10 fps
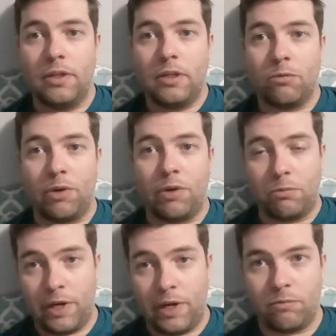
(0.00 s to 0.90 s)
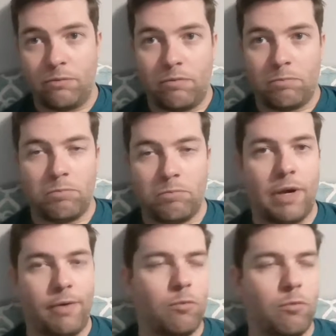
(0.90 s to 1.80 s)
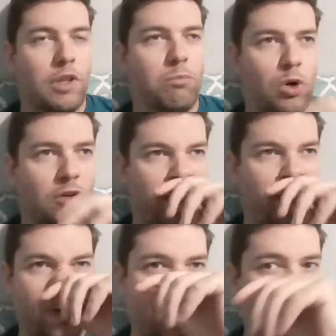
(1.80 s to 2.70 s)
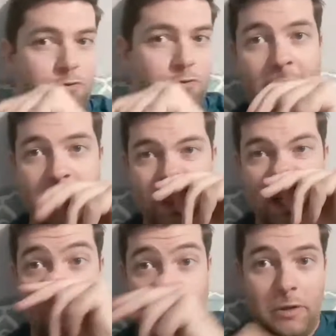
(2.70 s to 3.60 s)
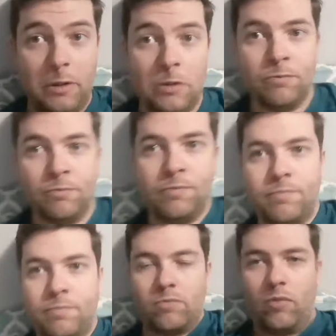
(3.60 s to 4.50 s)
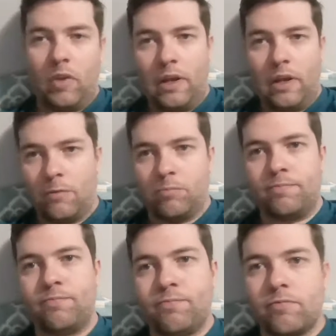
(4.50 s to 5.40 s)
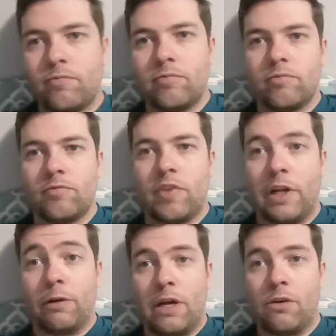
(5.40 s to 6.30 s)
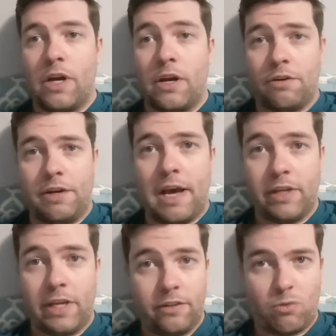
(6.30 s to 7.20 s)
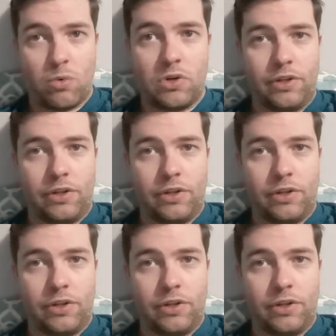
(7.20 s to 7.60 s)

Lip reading: when coming up with a moral foundation for myself, um, figuring out how to navigate the world.